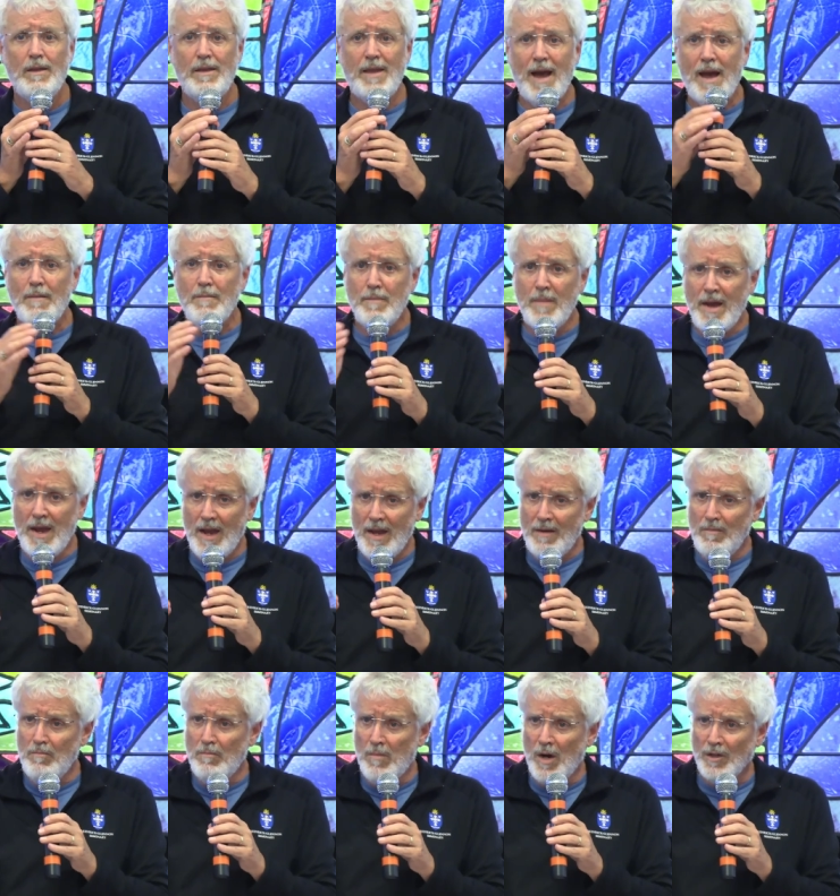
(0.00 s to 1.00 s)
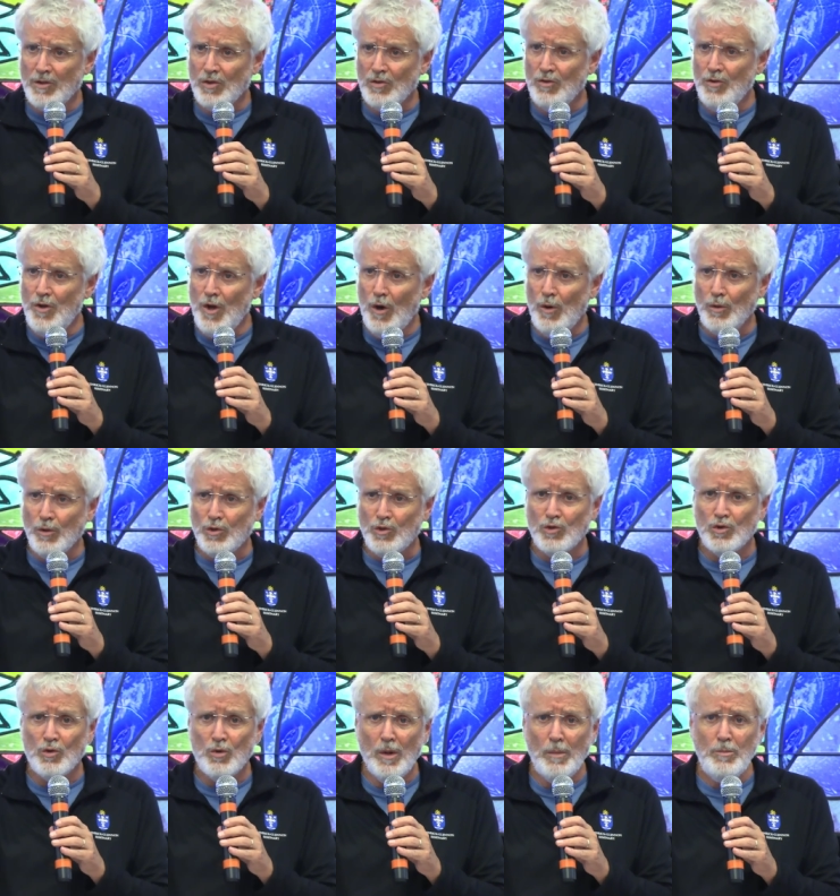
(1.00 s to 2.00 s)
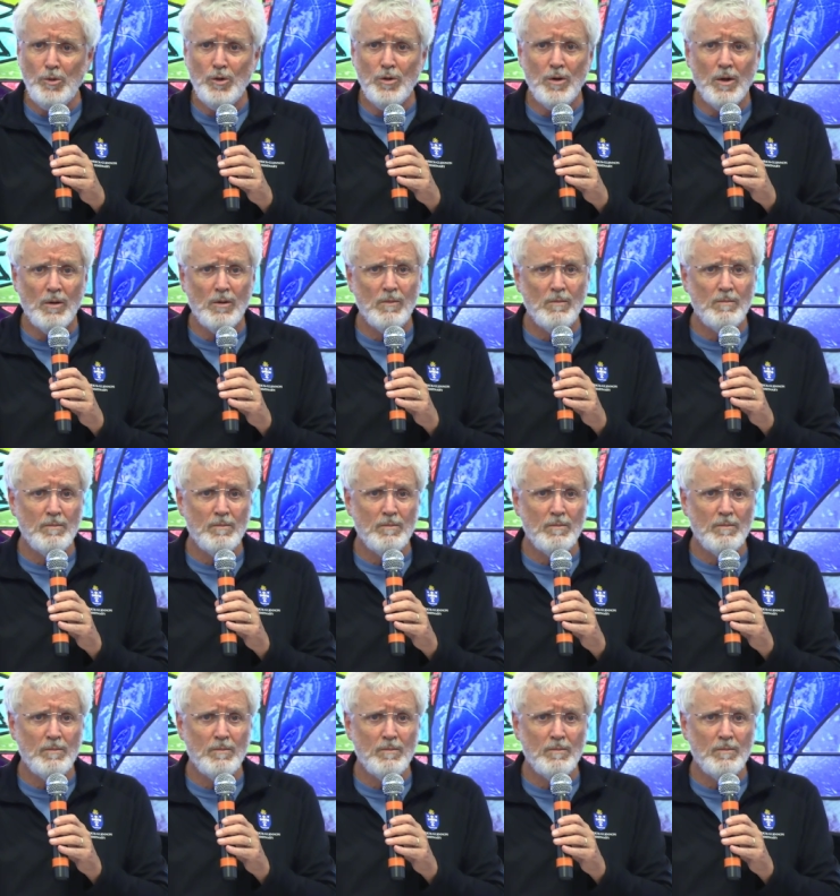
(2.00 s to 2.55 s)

that man must know Scripture.